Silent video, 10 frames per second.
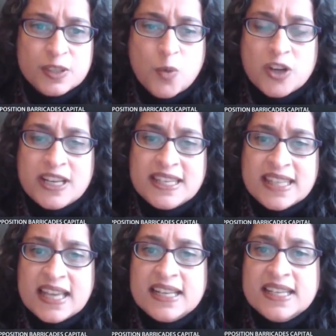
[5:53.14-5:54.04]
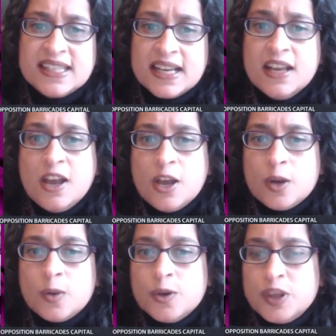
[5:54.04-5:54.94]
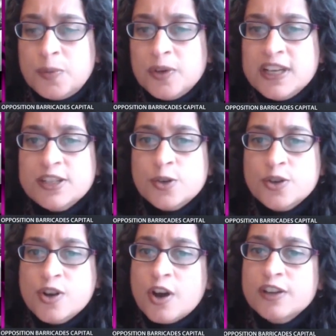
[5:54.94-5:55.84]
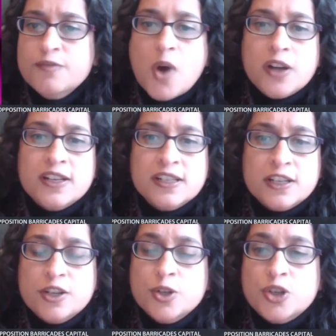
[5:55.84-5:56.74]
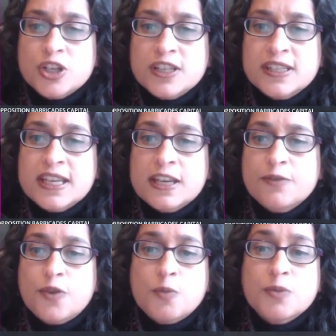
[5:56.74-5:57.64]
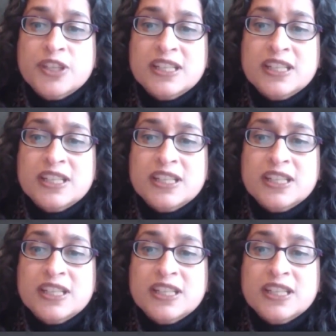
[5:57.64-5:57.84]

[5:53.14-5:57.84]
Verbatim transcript: This is what he said. He said. Quote, the police could not have monitored New Jersey for